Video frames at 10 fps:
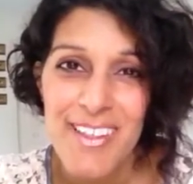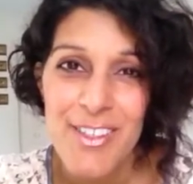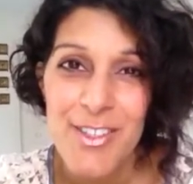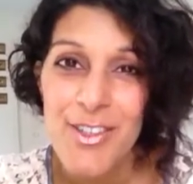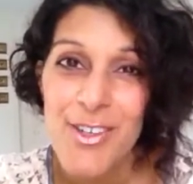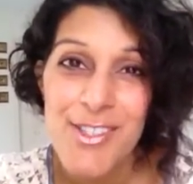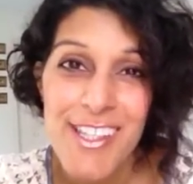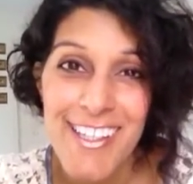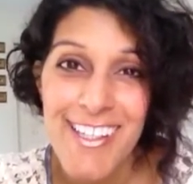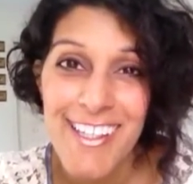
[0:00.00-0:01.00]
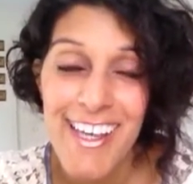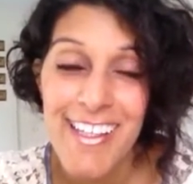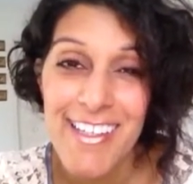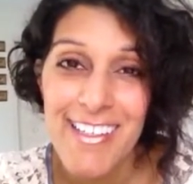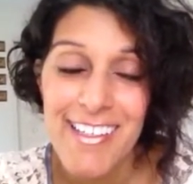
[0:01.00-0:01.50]
you know, those that can get
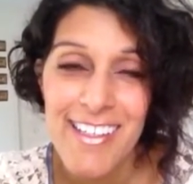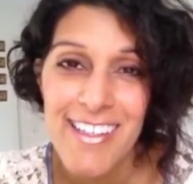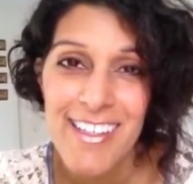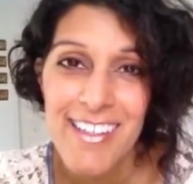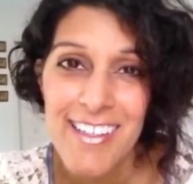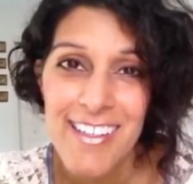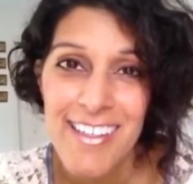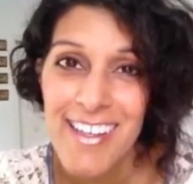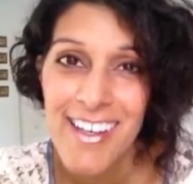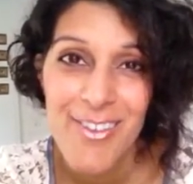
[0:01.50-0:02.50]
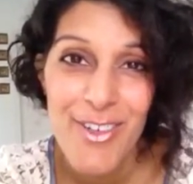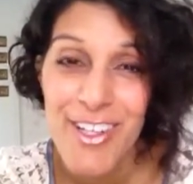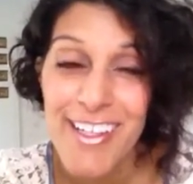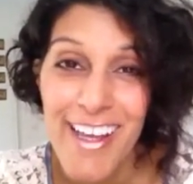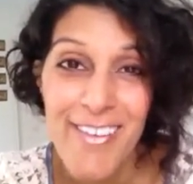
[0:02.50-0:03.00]
it, we're
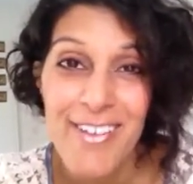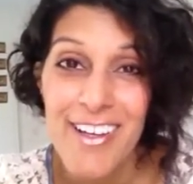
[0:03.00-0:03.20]
going to have